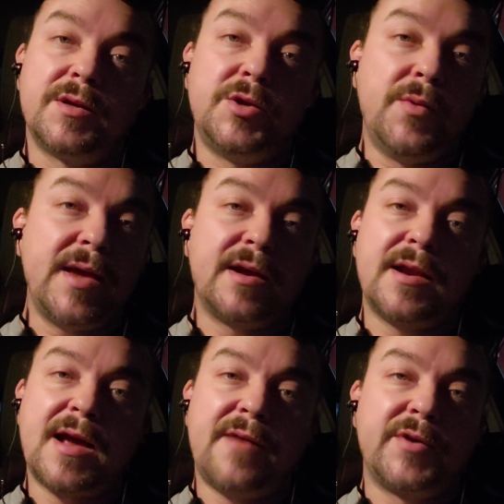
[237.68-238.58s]
you ain't
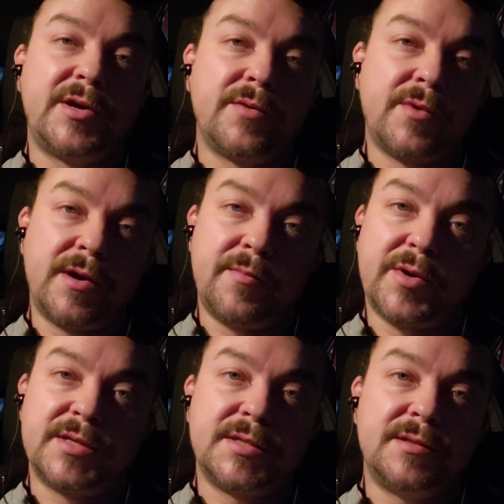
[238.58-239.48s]
gonna have a good run in
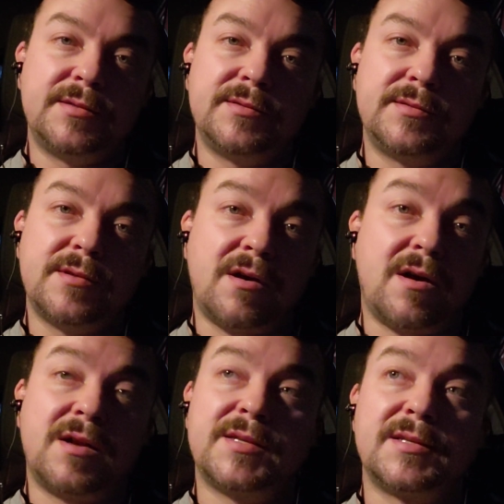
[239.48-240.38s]
prison.
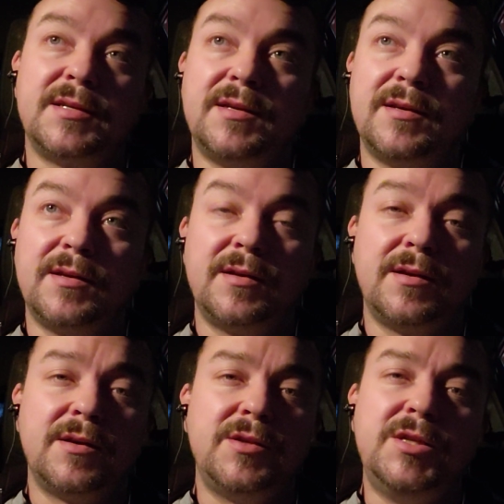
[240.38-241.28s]
Honestly,
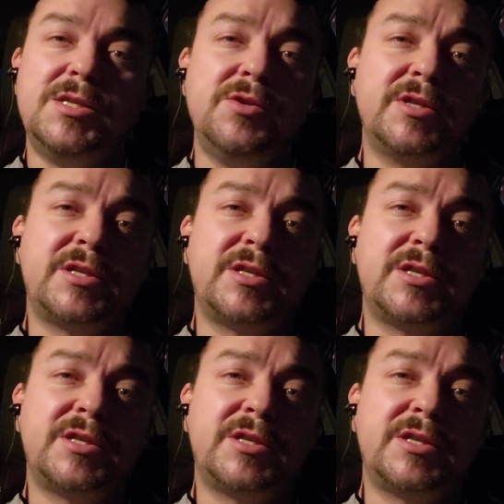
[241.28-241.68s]
you